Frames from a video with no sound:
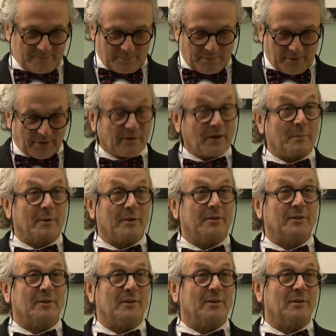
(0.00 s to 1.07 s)
program on
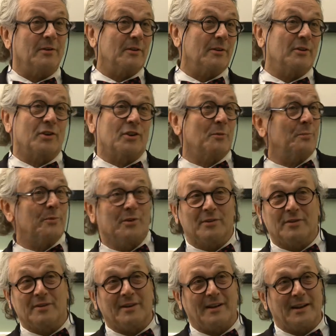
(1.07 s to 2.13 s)
your
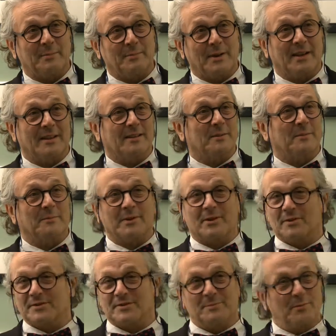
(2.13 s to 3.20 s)
computer and make them,
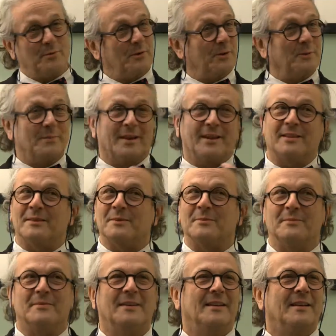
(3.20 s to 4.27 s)
because the more you make them,